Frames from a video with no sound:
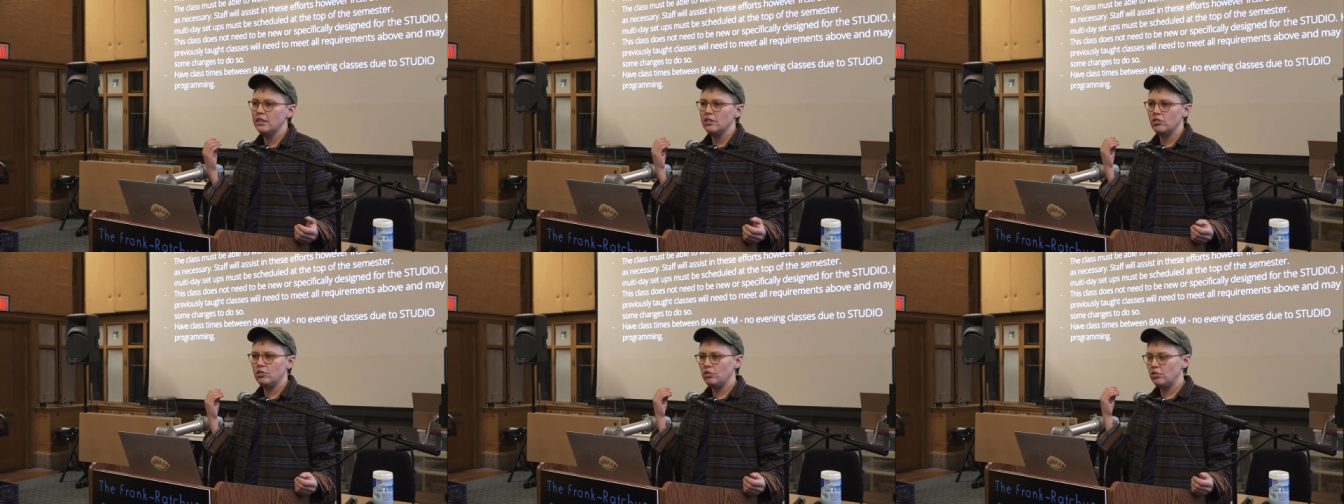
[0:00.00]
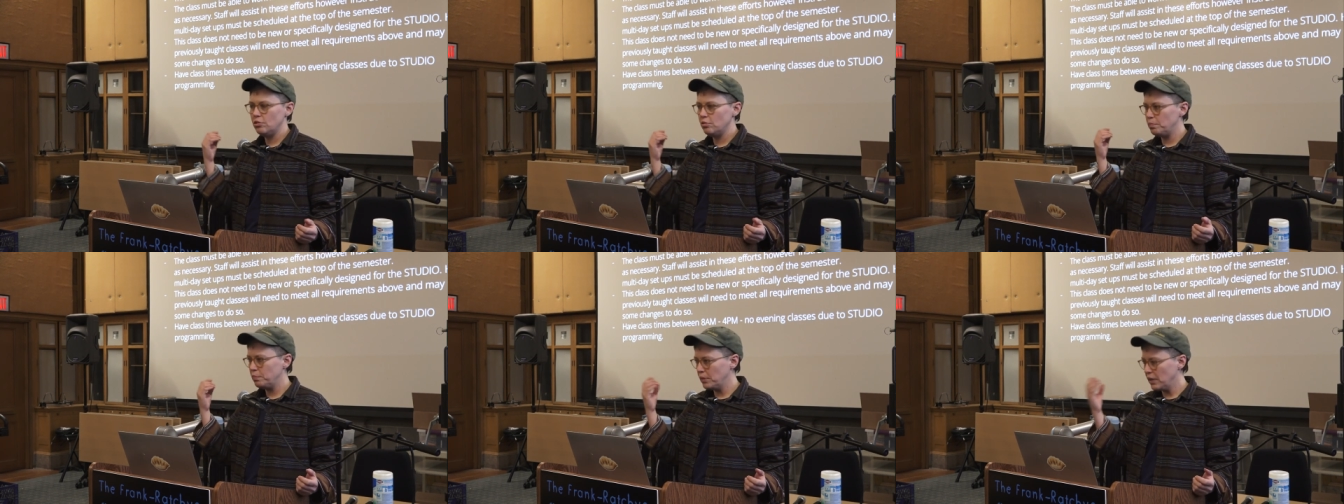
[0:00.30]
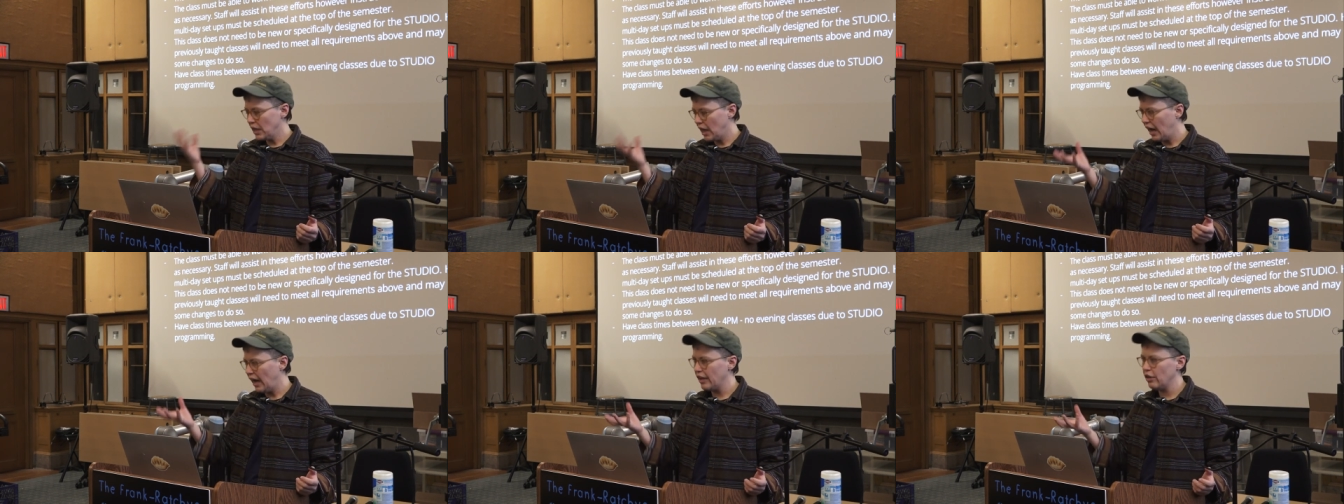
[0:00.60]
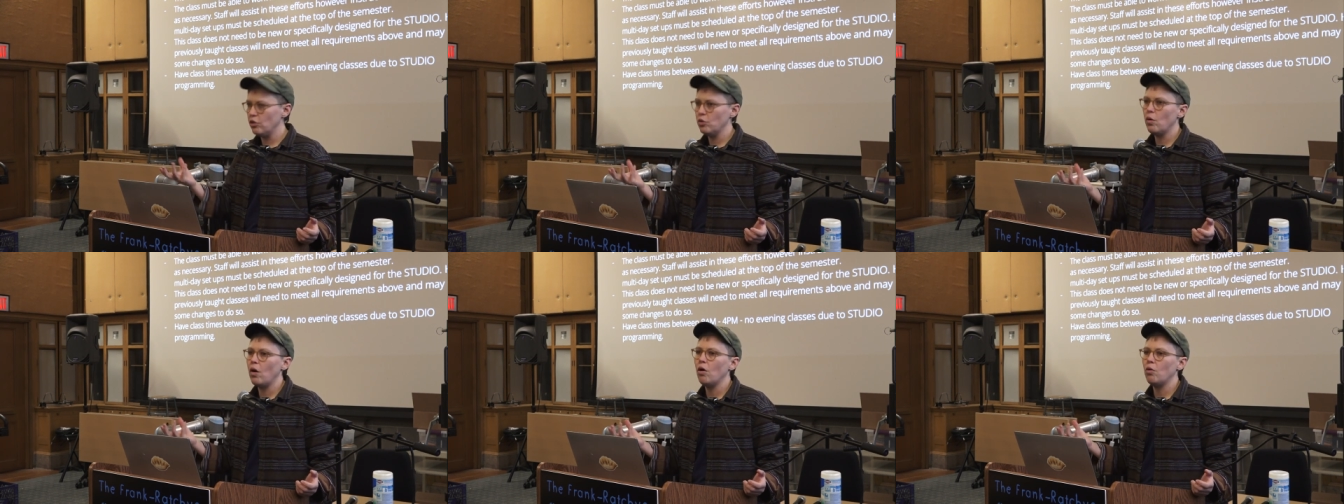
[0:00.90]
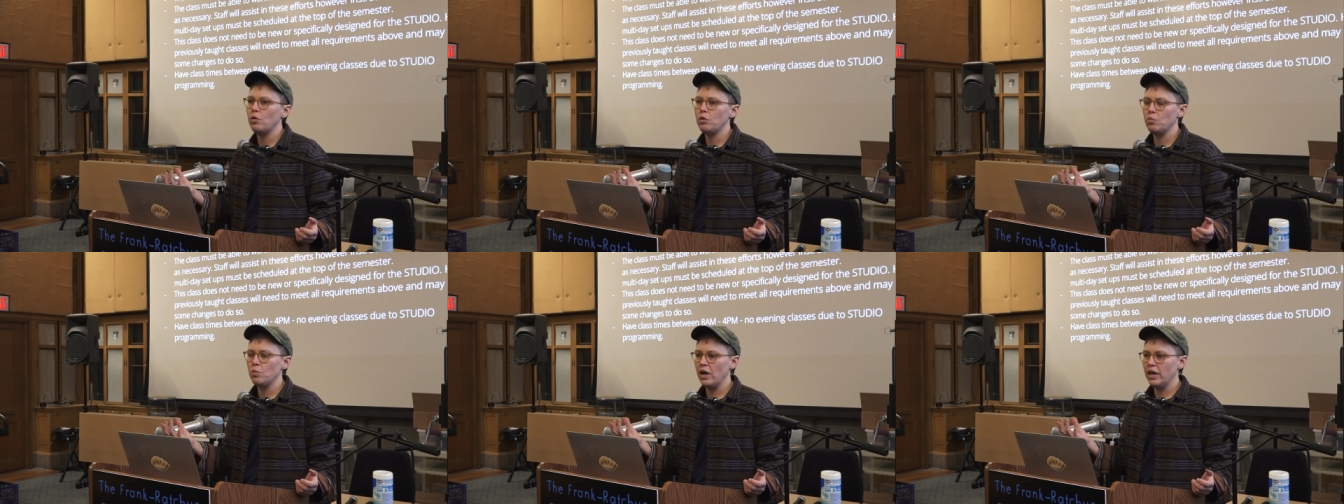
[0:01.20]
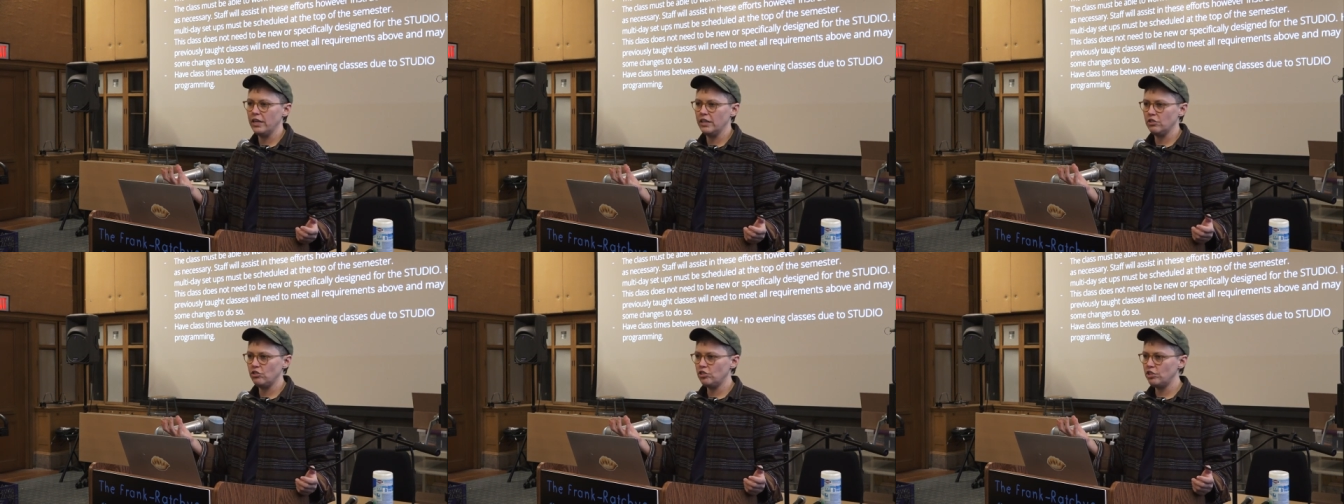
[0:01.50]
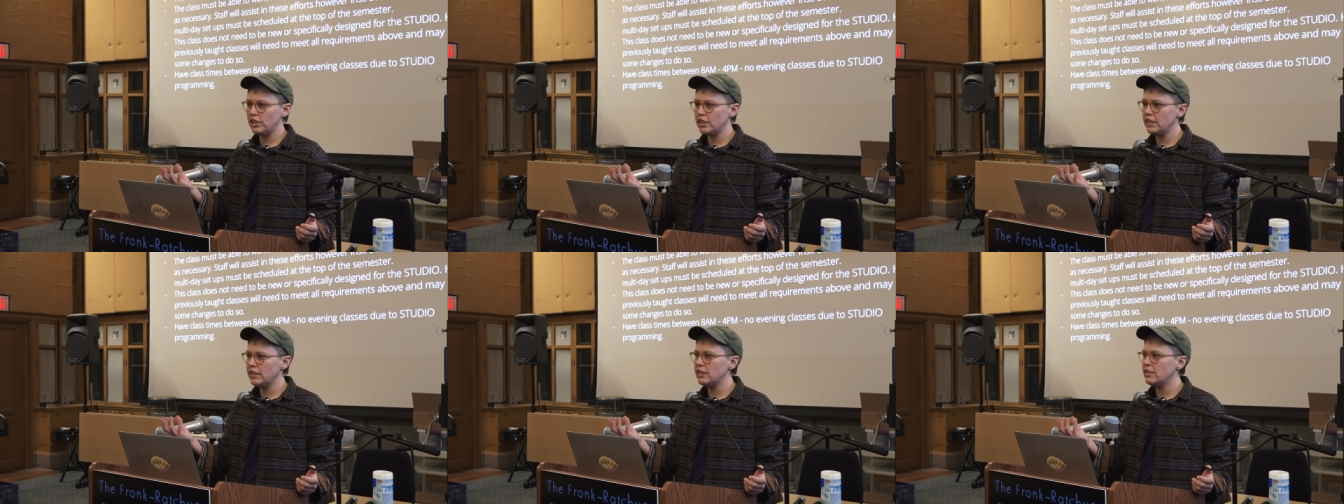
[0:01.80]
to ply you all with wine and
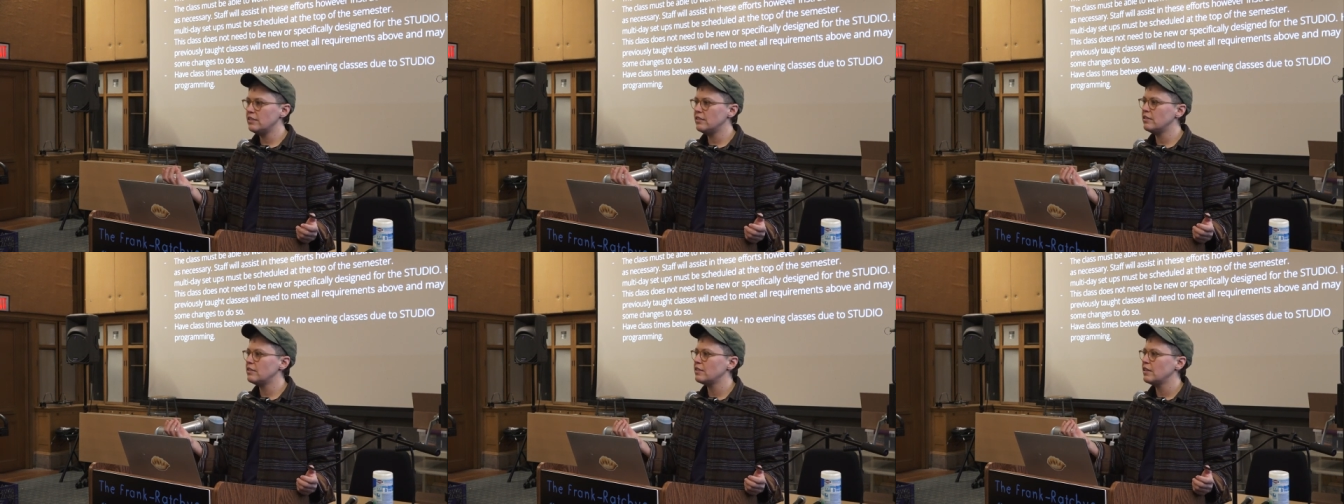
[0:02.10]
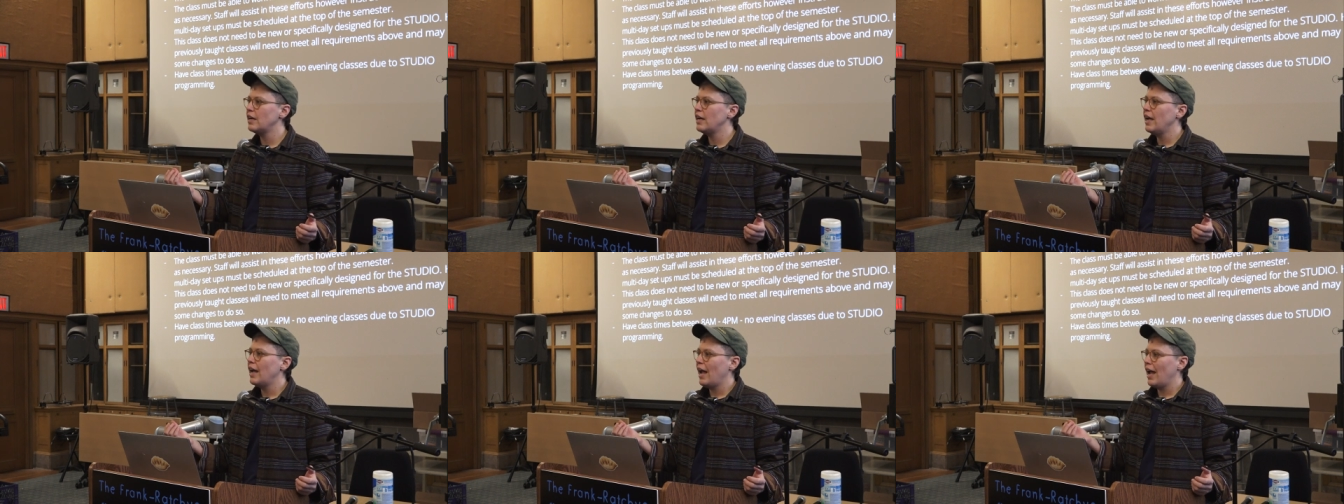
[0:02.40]
cheese